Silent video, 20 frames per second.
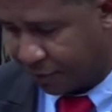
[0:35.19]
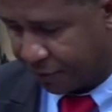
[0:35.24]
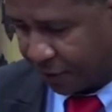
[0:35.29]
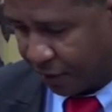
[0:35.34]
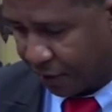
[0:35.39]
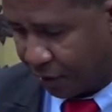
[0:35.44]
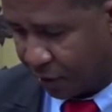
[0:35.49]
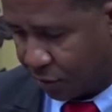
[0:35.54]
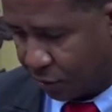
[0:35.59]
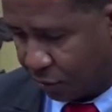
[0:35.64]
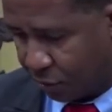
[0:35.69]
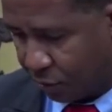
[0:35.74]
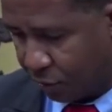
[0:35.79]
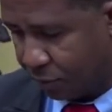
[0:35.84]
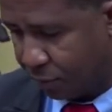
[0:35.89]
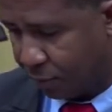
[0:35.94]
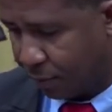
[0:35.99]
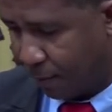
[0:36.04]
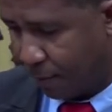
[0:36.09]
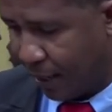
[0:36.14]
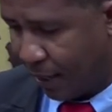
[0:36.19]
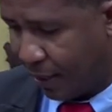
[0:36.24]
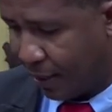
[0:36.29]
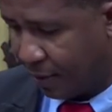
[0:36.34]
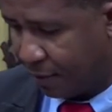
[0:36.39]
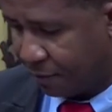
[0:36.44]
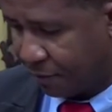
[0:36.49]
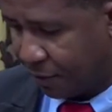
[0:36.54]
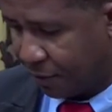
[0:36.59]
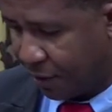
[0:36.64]

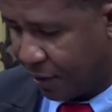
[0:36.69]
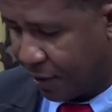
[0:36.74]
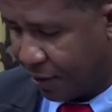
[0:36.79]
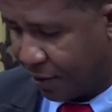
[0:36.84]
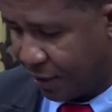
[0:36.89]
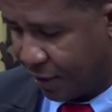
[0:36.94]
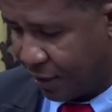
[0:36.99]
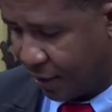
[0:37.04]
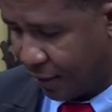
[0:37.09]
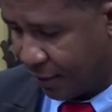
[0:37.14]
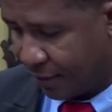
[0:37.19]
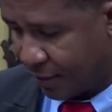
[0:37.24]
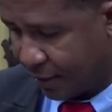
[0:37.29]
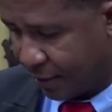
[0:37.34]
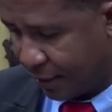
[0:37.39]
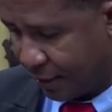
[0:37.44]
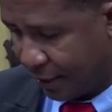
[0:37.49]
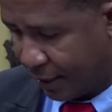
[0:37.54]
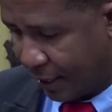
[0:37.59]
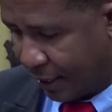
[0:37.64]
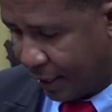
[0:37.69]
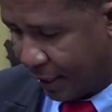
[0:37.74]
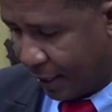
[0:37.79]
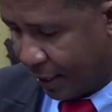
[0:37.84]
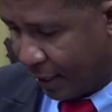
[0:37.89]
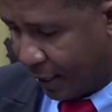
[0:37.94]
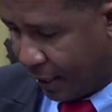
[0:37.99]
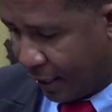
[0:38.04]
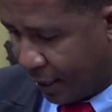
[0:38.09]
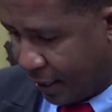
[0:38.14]
$32,400,000
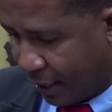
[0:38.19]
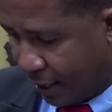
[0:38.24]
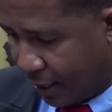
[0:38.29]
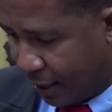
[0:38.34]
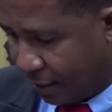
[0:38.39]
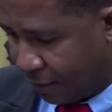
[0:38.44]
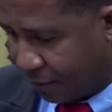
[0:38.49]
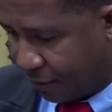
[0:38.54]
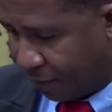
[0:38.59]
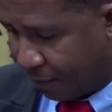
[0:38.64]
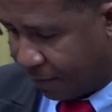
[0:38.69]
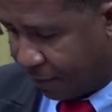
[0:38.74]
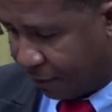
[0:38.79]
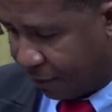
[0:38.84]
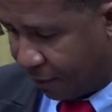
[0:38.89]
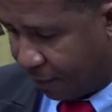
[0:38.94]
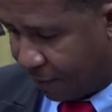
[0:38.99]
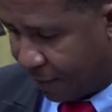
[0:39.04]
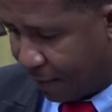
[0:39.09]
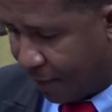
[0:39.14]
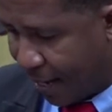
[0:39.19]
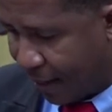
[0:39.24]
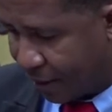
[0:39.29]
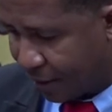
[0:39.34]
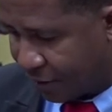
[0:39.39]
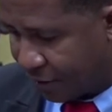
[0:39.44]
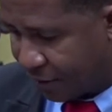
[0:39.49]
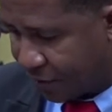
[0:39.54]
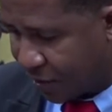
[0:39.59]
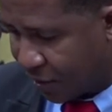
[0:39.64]
from the Bank
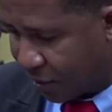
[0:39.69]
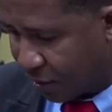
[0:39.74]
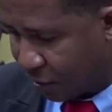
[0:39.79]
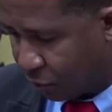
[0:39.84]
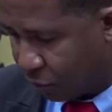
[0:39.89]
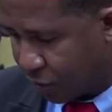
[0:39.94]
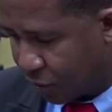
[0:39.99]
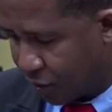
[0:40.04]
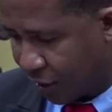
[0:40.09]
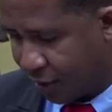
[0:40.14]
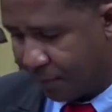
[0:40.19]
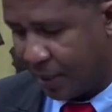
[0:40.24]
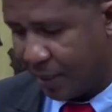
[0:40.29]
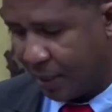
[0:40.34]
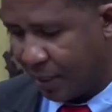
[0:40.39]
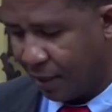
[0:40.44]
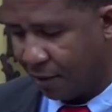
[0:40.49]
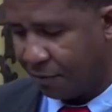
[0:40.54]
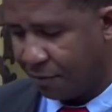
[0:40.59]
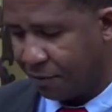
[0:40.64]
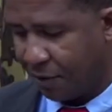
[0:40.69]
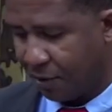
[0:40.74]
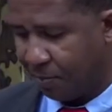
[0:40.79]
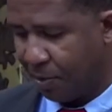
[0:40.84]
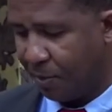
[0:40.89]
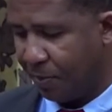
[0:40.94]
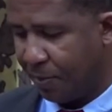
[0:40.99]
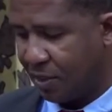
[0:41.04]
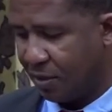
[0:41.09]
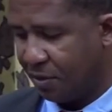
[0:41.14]
of St. Lucia Limited for the
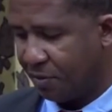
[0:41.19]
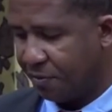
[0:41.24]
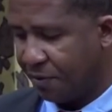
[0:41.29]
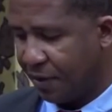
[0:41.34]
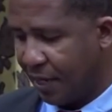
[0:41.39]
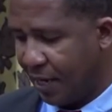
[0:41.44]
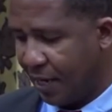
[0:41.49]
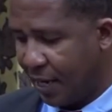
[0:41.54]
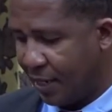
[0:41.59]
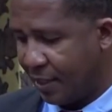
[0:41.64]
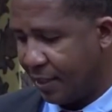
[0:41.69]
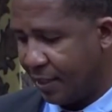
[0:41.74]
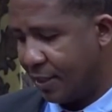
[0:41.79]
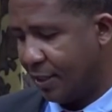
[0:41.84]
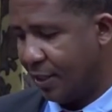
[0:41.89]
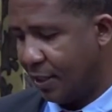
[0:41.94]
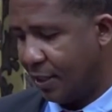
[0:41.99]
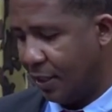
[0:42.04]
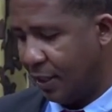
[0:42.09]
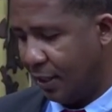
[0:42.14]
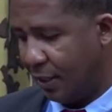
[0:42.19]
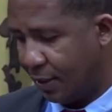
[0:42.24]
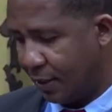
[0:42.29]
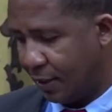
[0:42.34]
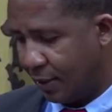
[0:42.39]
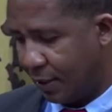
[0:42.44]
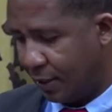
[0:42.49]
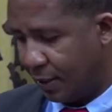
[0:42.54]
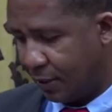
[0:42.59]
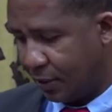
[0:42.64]
purpose of financing the
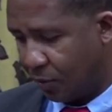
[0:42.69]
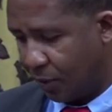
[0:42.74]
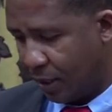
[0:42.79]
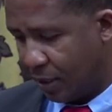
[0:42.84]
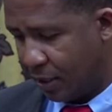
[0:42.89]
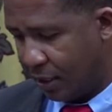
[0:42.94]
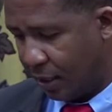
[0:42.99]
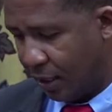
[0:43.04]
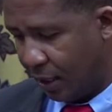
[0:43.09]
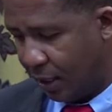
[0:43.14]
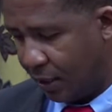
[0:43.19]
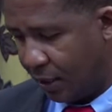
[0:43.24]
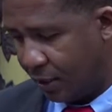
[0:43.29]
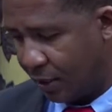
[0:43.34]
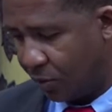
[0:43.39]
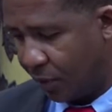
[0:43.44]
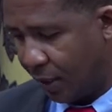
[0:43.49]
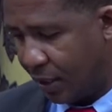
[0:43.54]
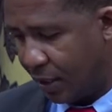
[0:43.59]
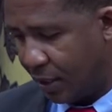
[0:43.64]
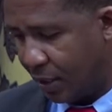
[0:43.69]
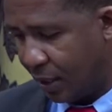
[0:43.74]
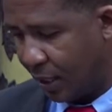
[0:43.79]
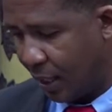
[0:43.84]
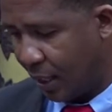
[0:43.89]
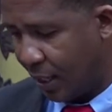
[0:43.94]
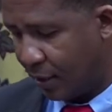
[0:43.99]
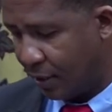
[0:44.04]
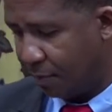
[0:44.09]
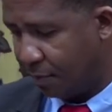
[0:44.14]

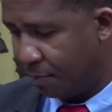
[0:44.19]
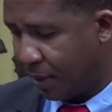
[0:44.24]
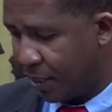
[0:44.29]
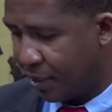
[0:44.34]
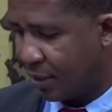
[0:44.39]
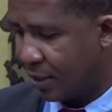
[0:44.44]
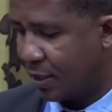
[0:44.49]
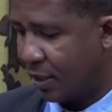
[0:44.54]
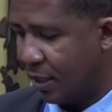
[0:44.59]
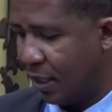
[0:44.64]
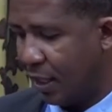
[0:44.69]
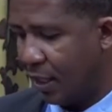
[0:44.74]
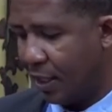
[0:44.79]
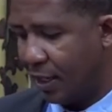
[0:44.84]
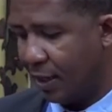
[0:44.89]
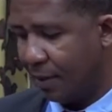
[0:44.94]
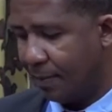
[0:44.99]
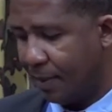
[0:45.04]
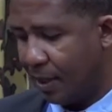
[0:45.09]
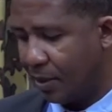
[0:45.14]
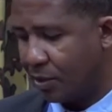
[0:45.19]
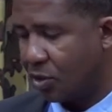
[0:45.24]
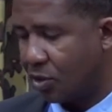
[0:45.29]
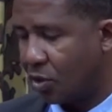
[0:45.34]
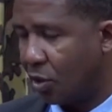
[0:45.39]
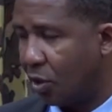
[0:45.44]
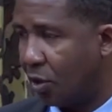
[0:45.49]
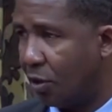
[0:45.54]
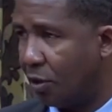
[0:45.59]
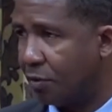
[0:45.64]
2018-2019 budgets in the amount
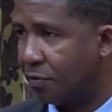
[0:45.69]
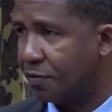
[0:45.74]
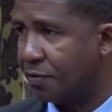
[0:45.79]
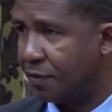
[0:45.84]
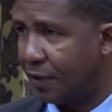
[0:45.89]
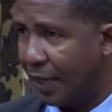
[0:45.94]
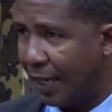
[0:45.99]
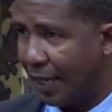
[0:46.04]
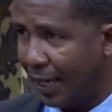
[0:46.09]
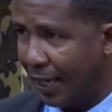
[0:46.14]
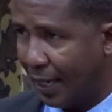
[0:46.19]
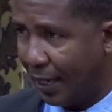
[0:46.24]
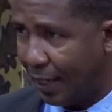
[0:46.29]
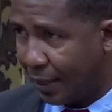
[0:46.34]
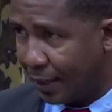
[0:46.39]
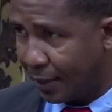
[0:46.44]
of A,